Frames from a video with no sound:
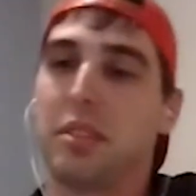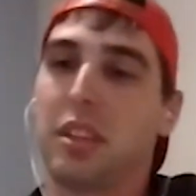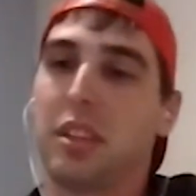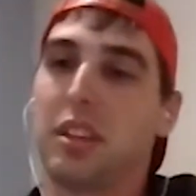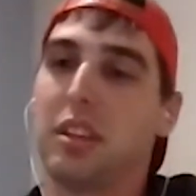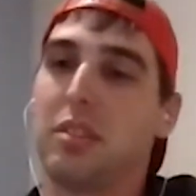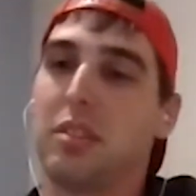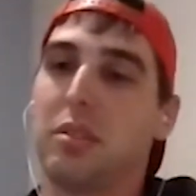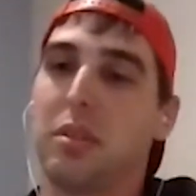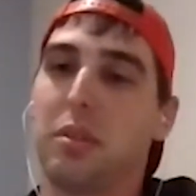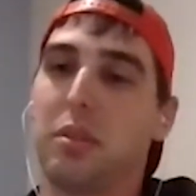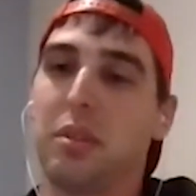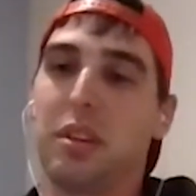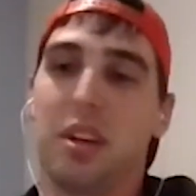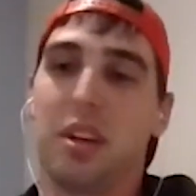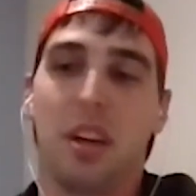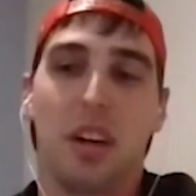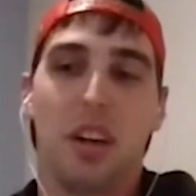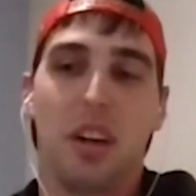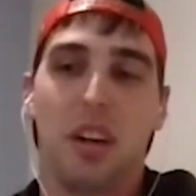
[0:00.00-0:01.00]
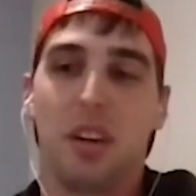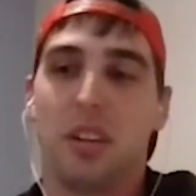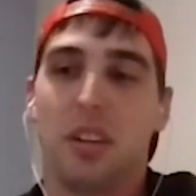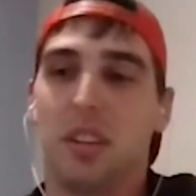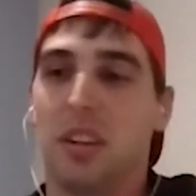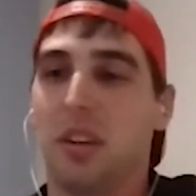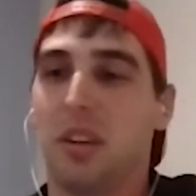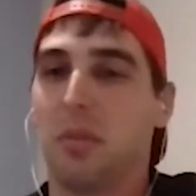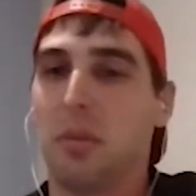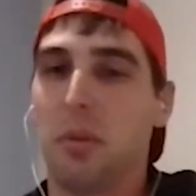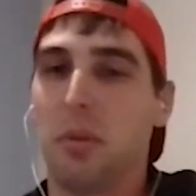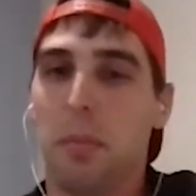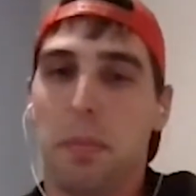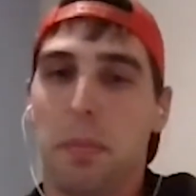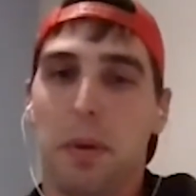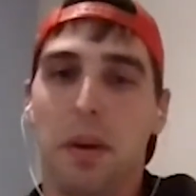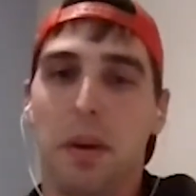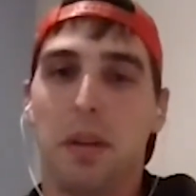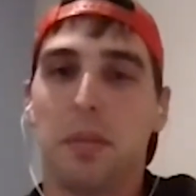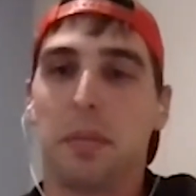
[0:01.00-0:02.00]
We were
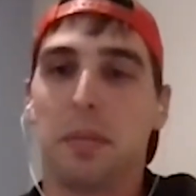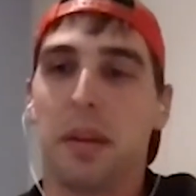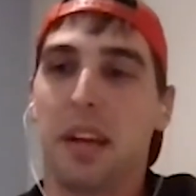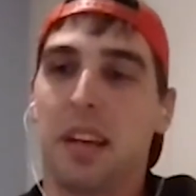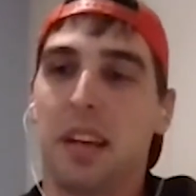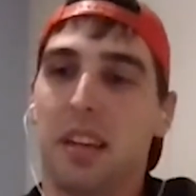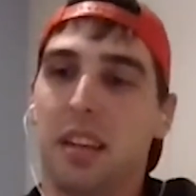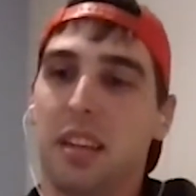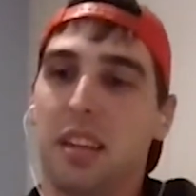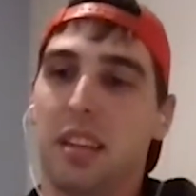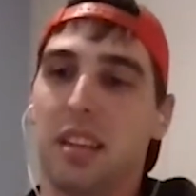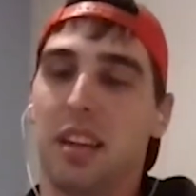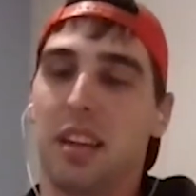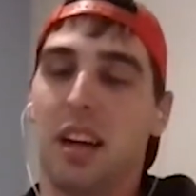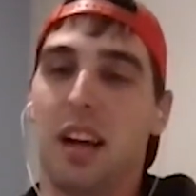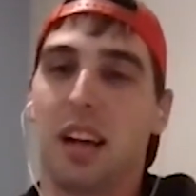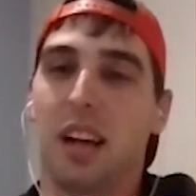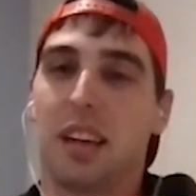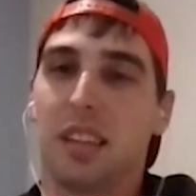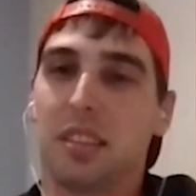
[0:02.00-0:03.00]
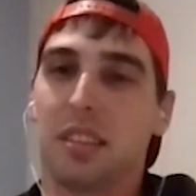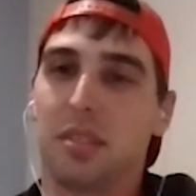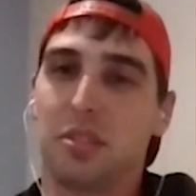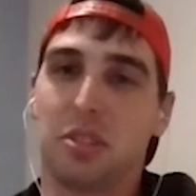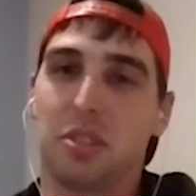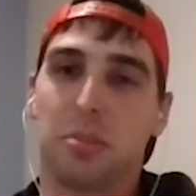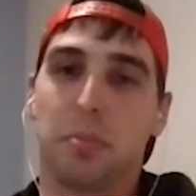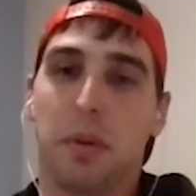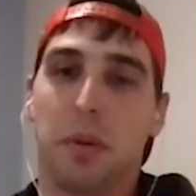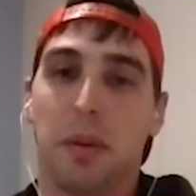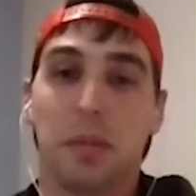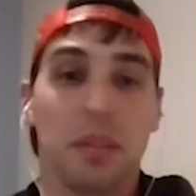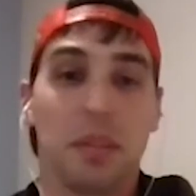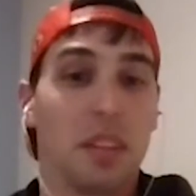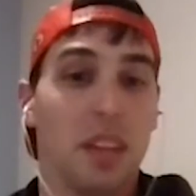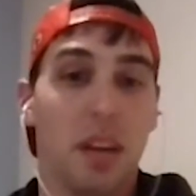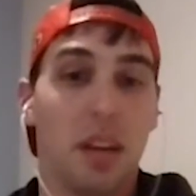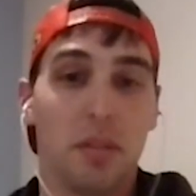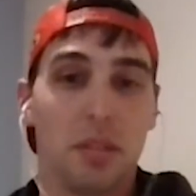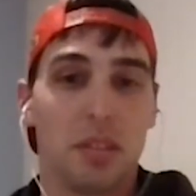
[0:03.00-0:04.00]
pumped, man. And I guess it was just pumped
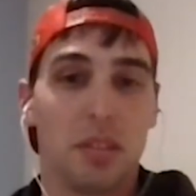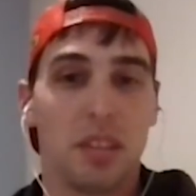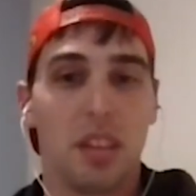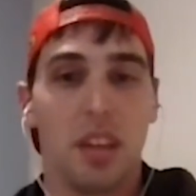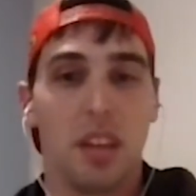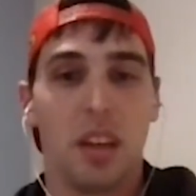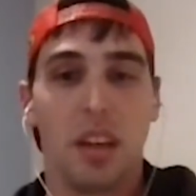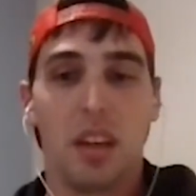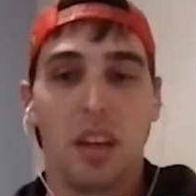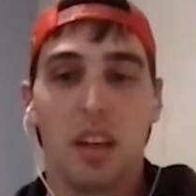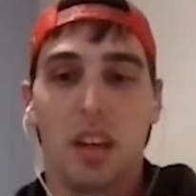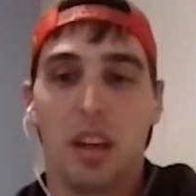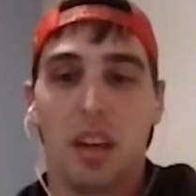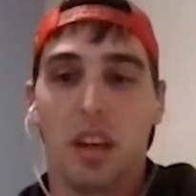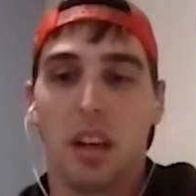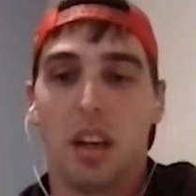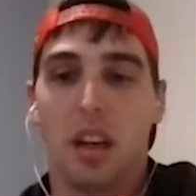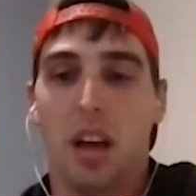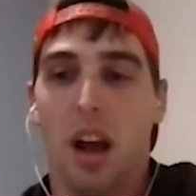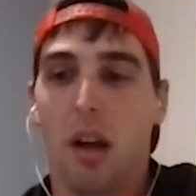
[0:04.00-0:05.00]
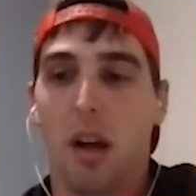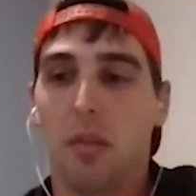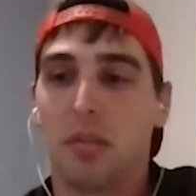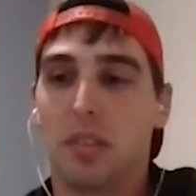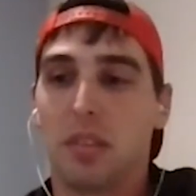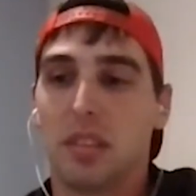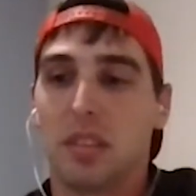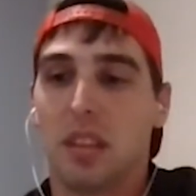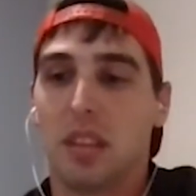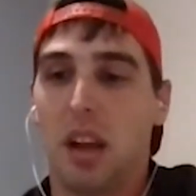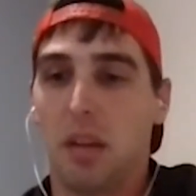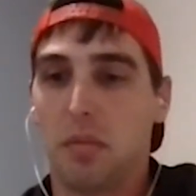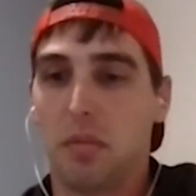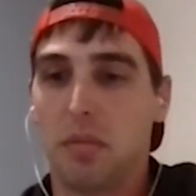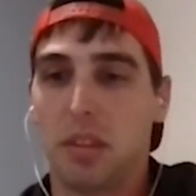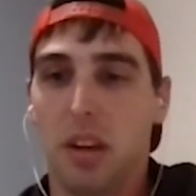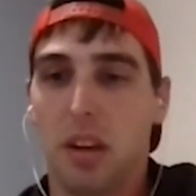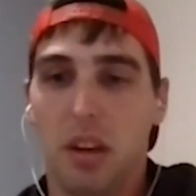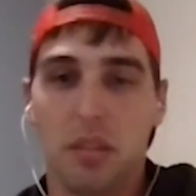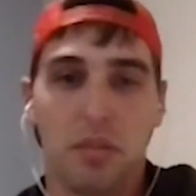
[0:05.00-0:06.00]
because I was
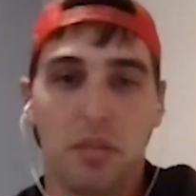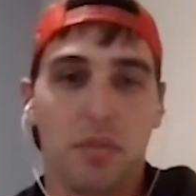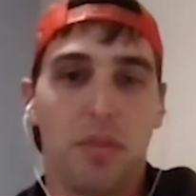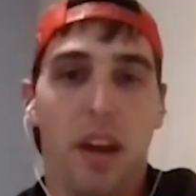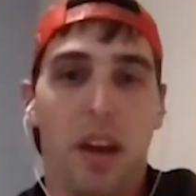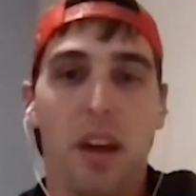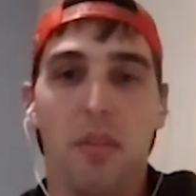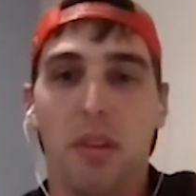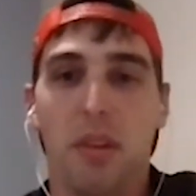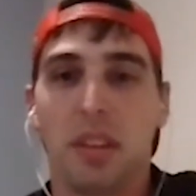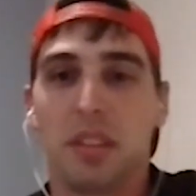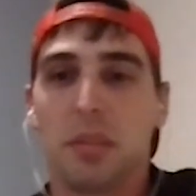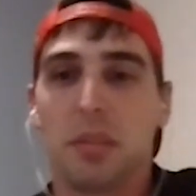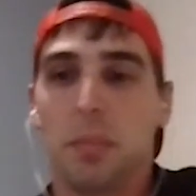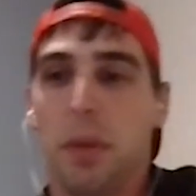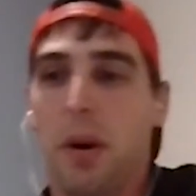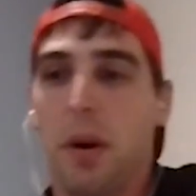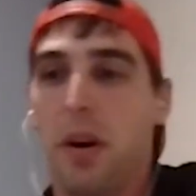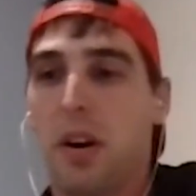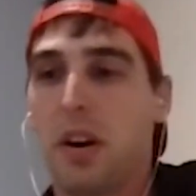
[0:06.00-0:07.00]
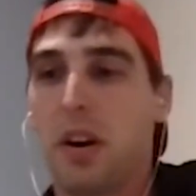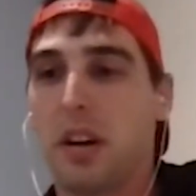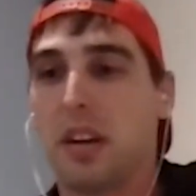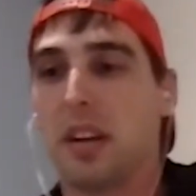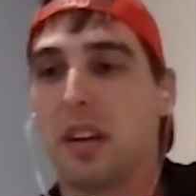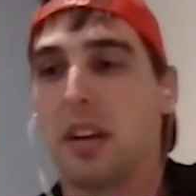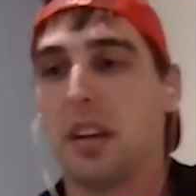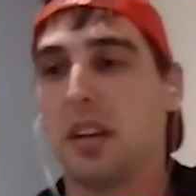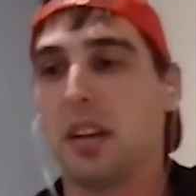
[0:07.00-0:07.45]
at Raise the Bar, and